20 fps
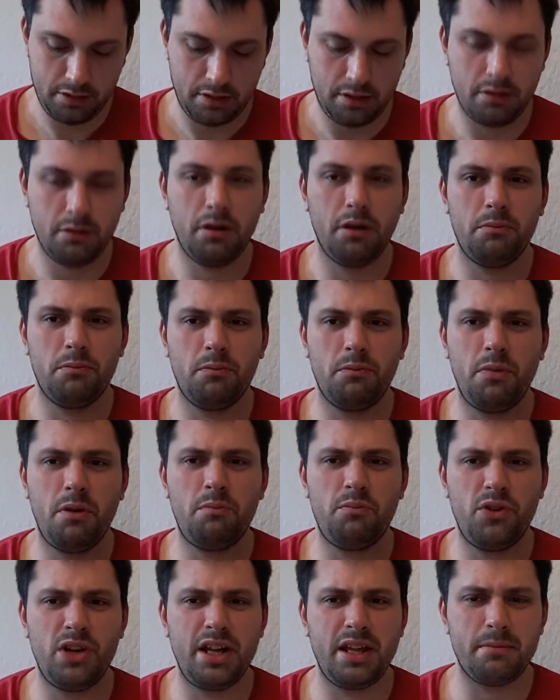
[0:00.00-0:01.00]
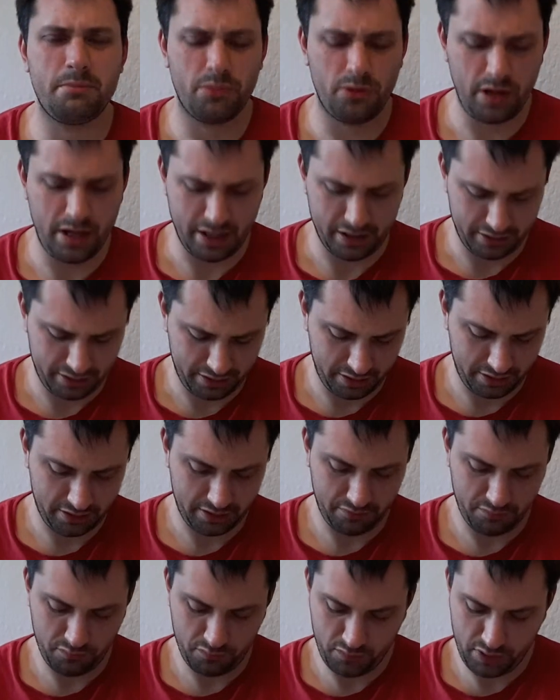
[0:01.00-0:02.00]
No, I'm pretty impressed. I
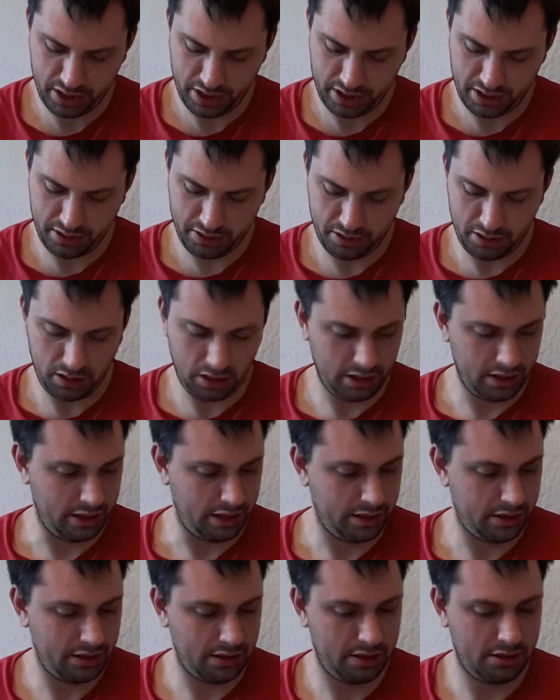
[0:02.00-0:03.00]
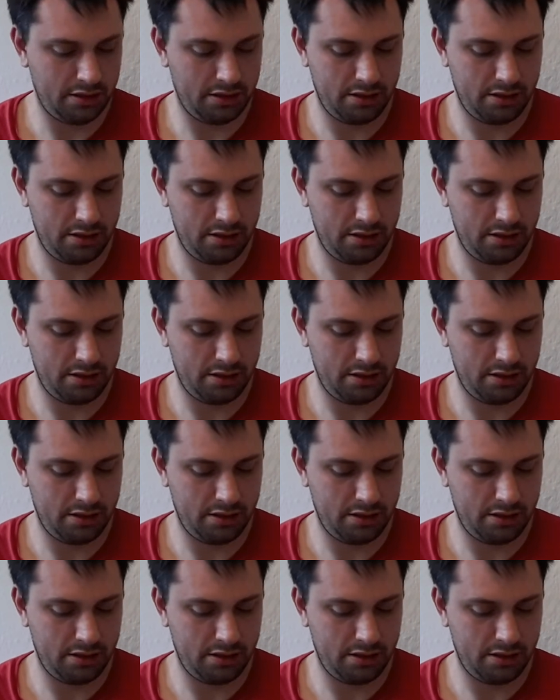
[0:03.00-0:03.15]
really do like this.